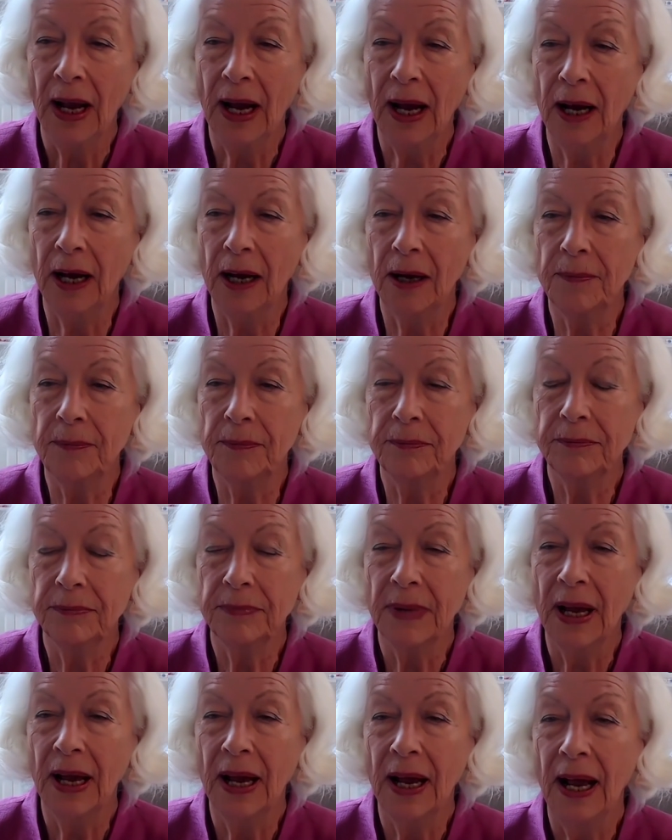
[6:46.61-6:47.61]

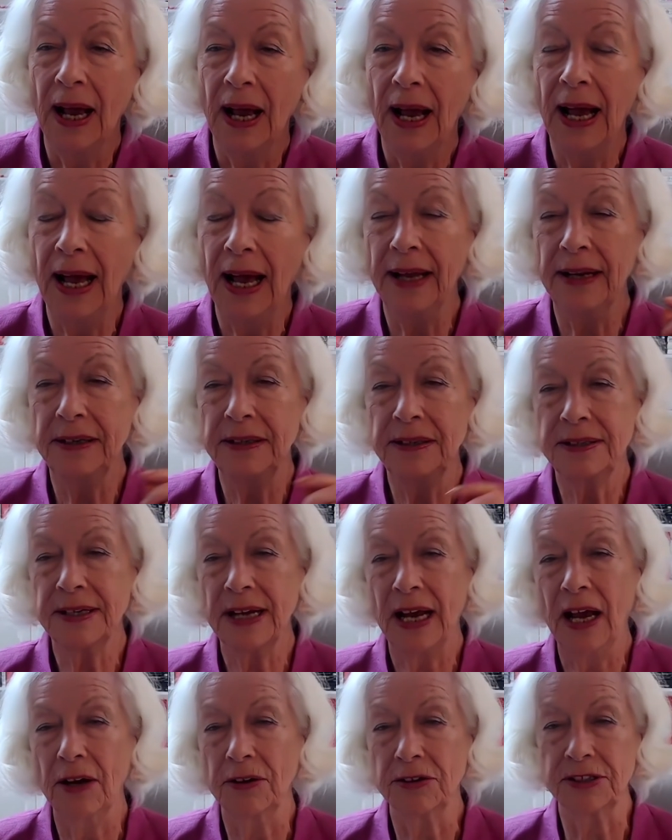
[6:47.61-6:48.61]
And
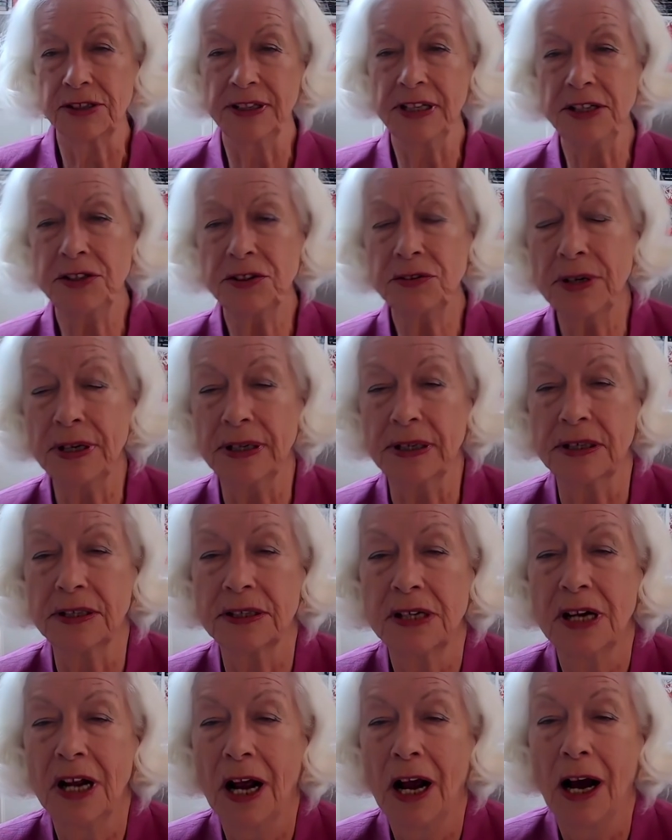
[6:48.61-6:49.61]
how do they do it?
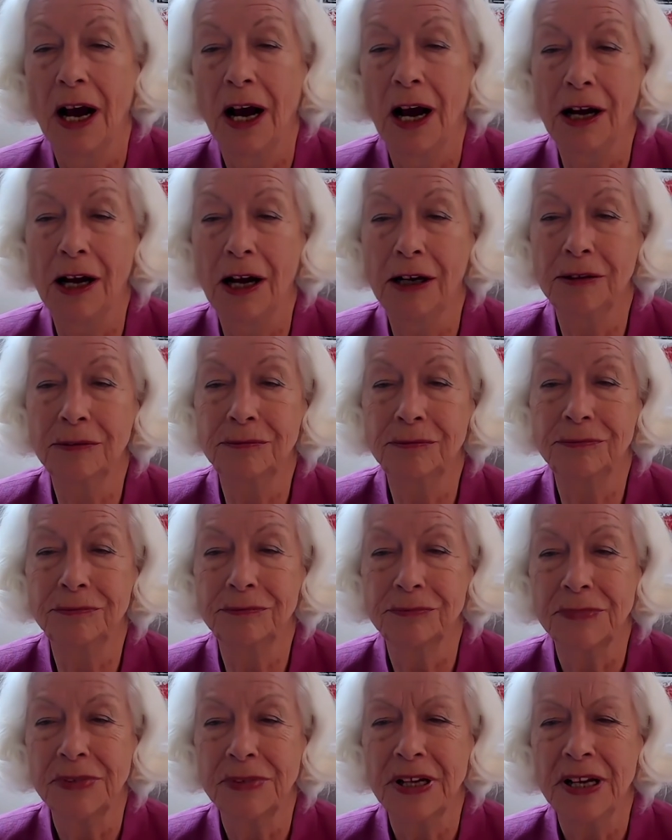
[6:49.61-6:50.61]

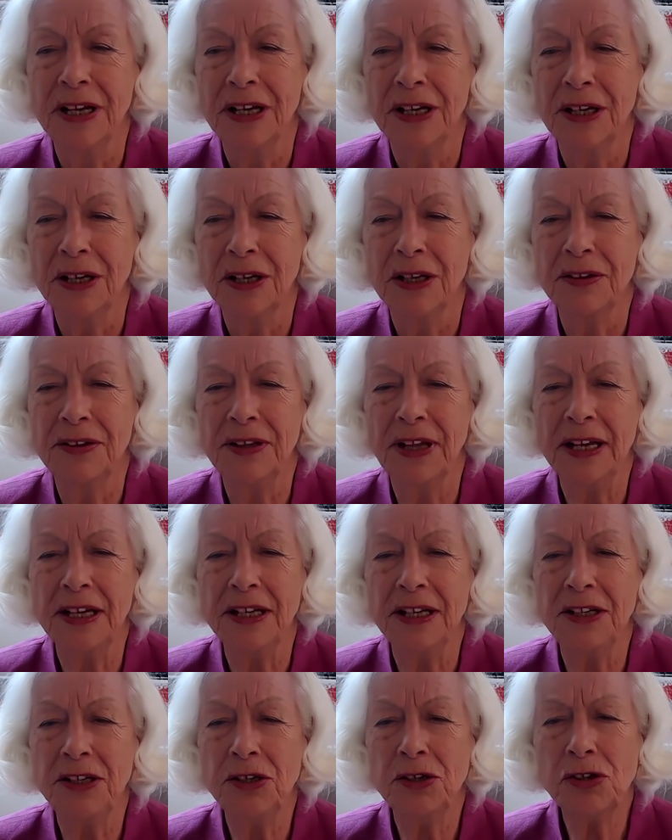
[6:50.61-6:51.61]
They're
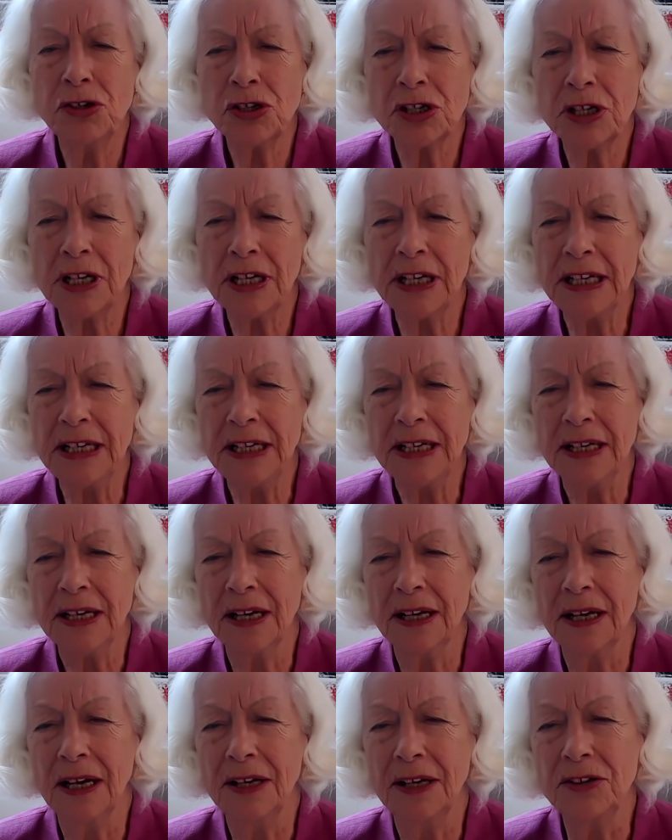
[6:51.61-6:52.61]
usually
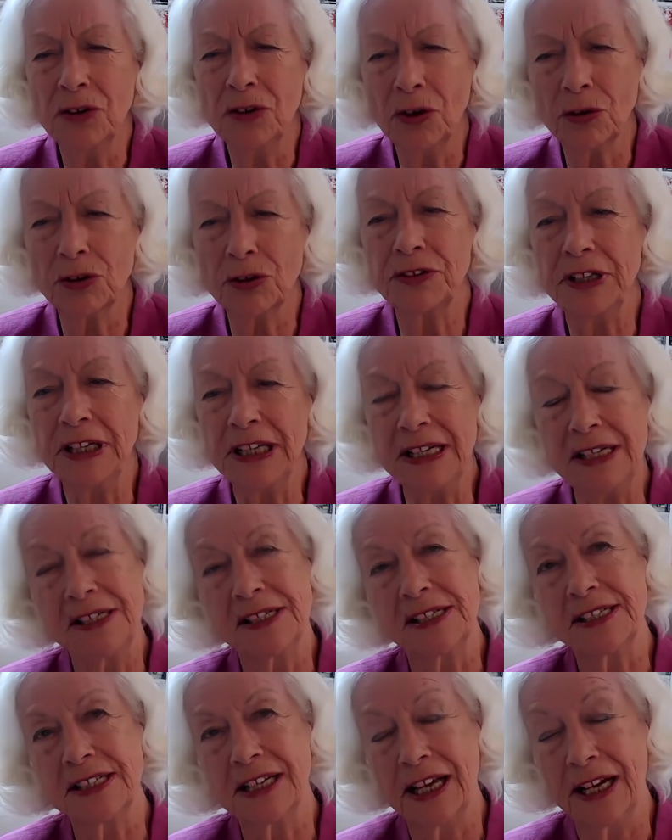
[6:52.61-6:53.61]
not the
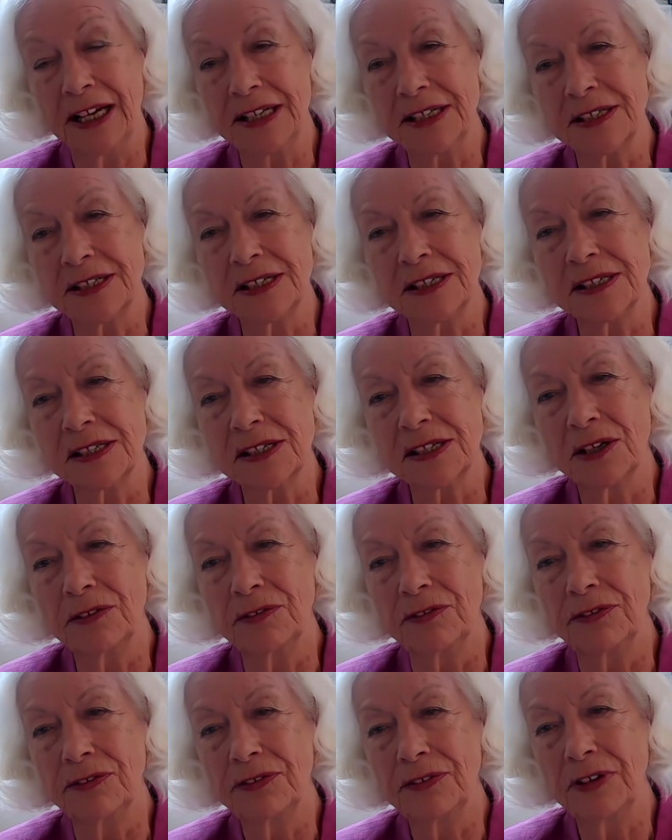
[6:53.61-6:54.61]
instigators
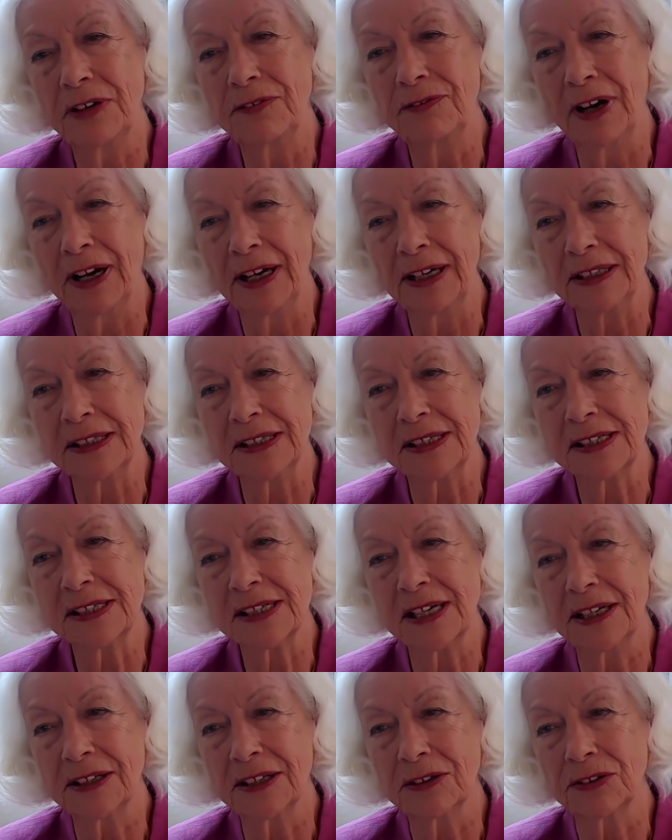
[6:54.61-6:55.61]
of a violent
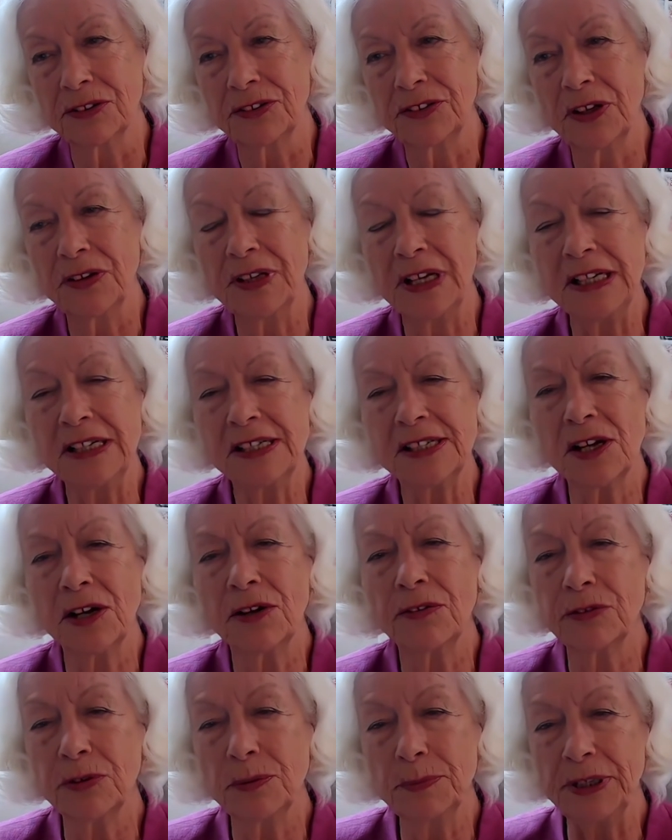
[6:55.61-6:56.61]
cycle. So they
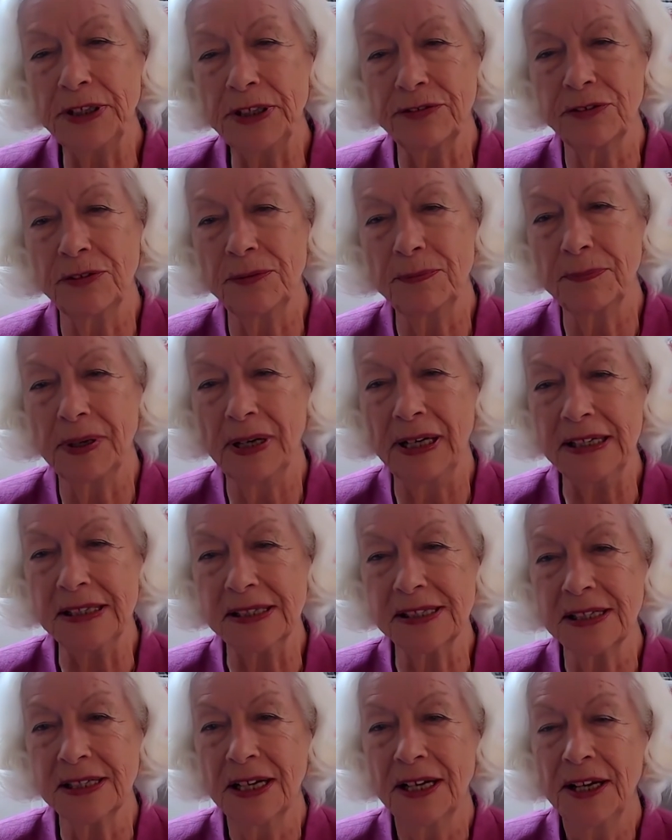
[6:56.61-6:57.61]
start from a different
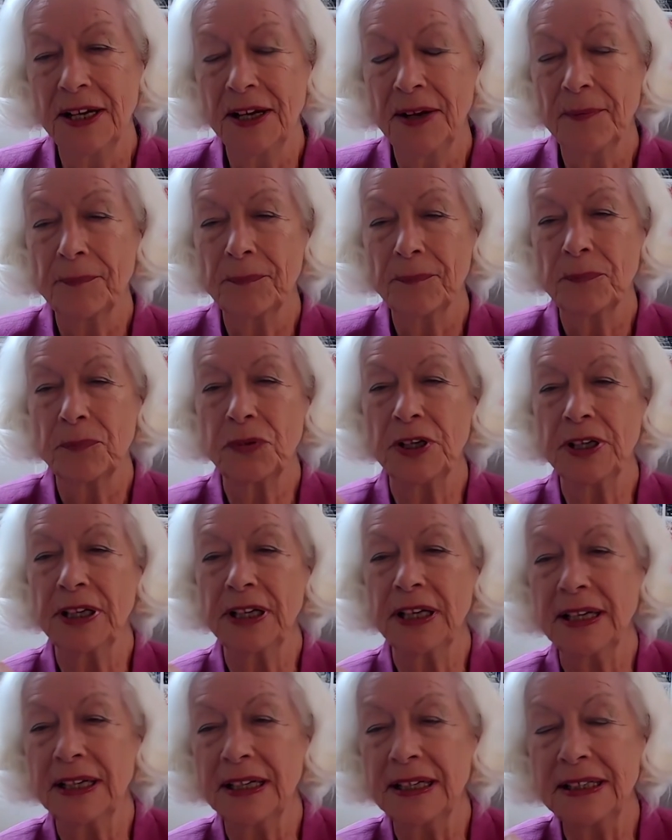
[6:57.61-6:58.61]
place,
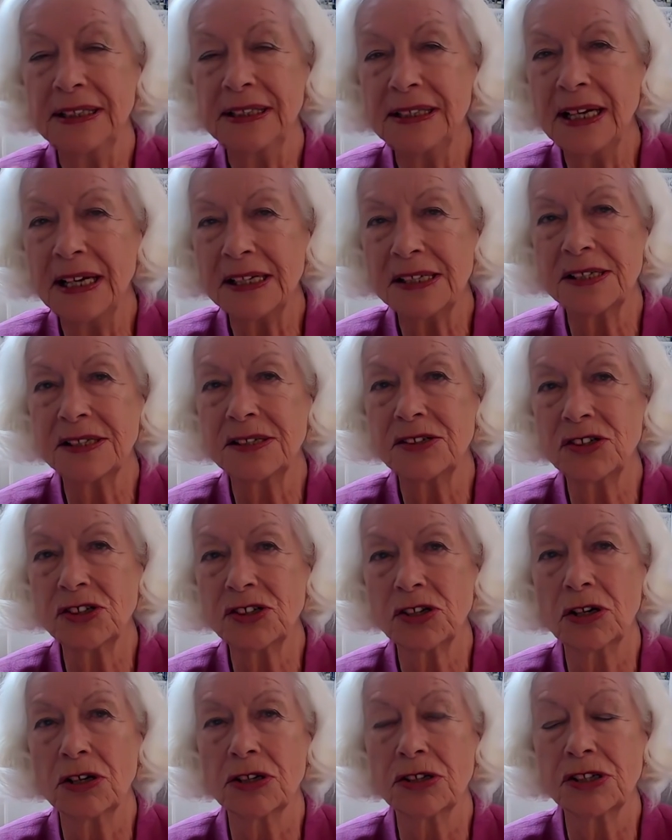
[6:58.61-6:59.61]
bringing less
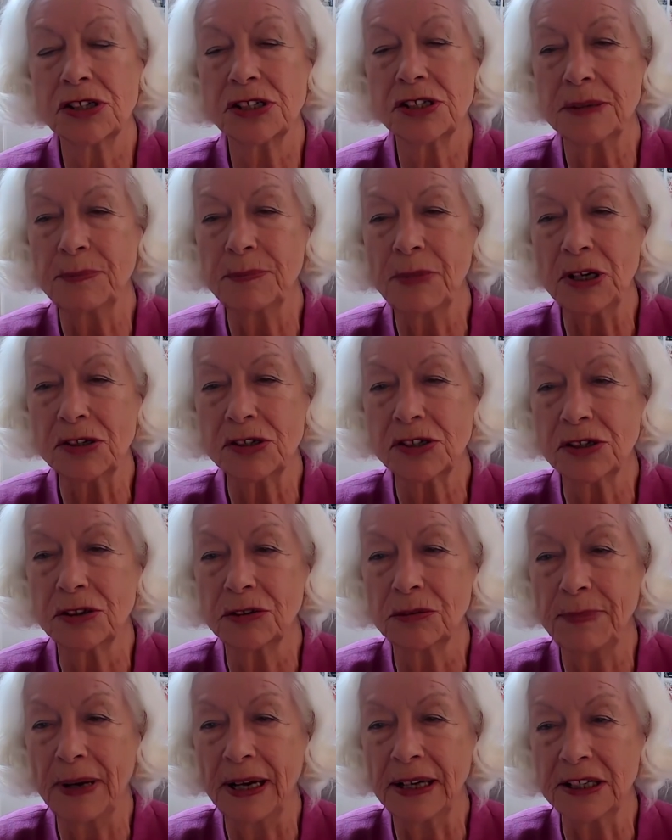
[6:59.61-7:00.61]
charged
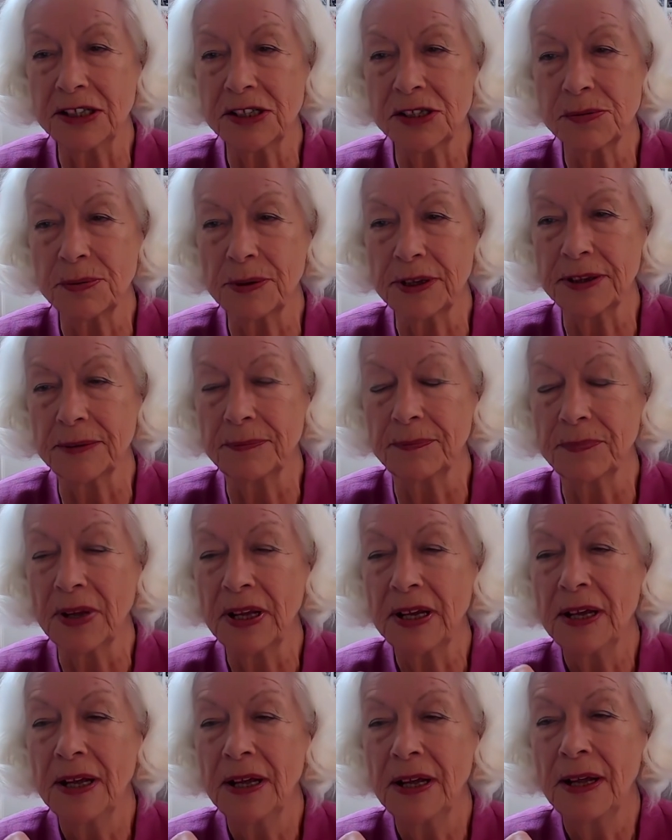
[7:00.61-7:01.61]
emotional baggage with them.
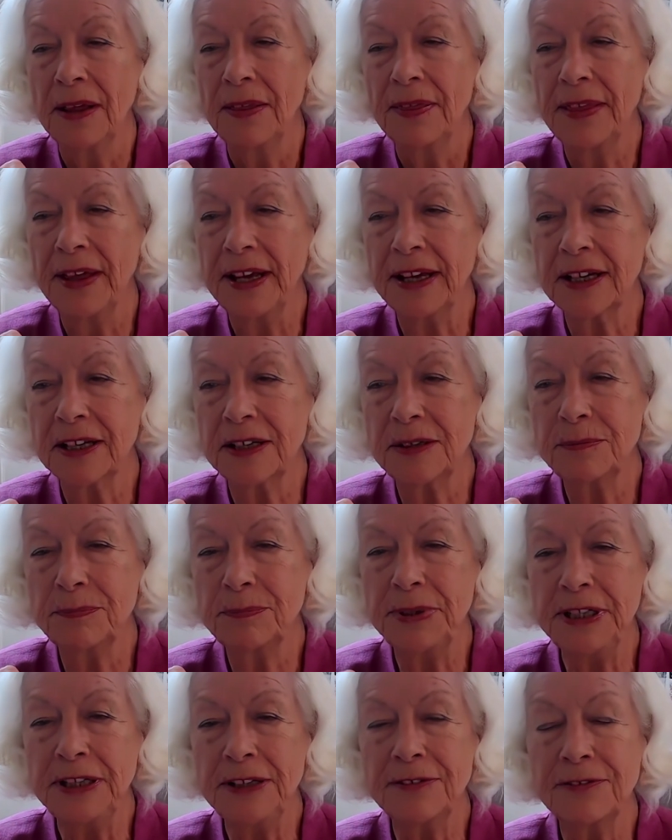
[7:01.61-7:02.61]
They can
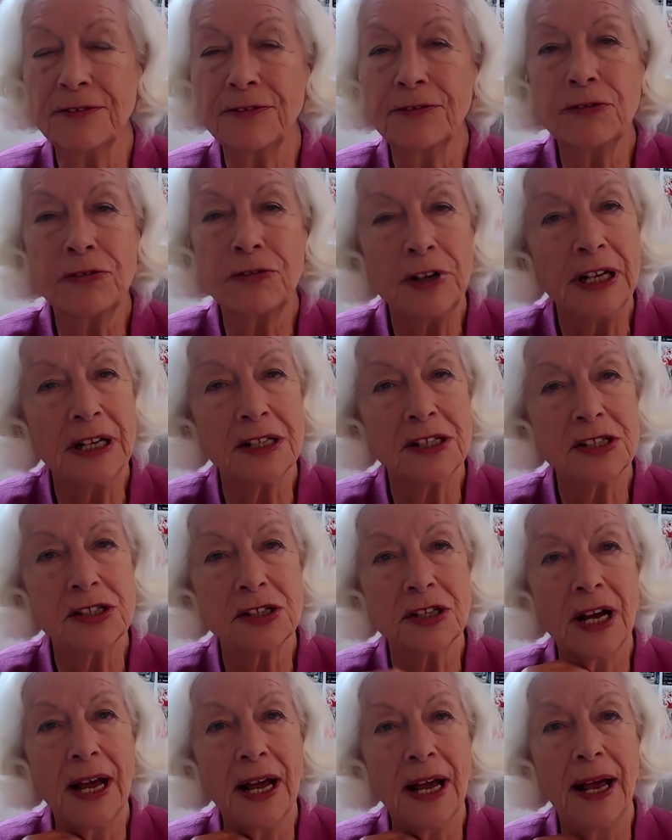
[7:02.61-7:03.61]
be freer
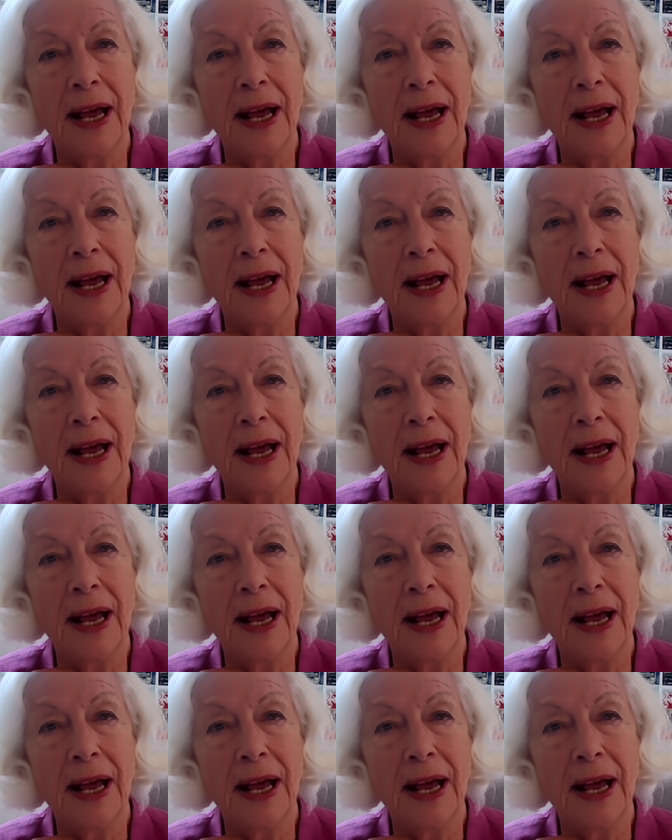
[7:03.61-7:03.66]
to